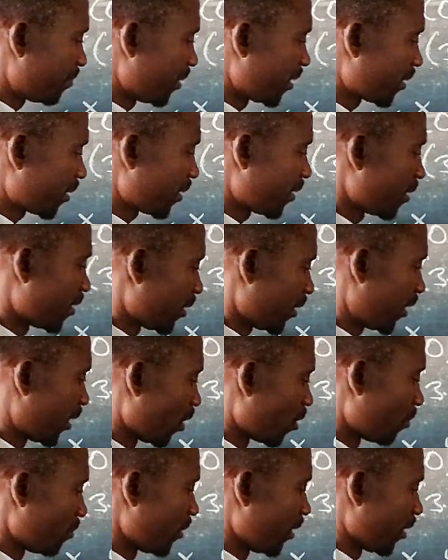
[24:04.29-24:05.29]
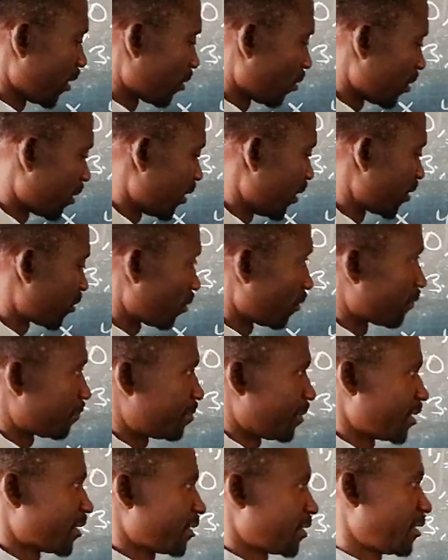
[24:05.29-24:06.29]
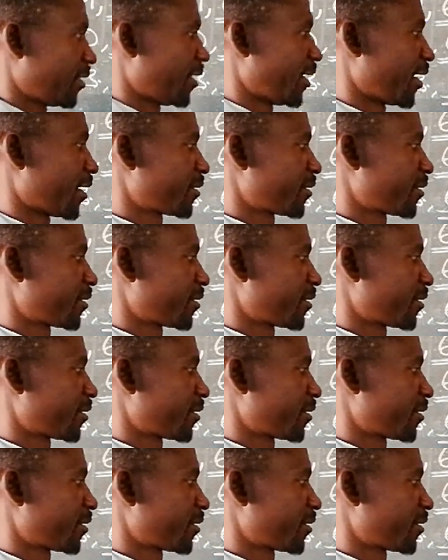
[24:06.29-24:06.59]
you tell me the coordinates of three.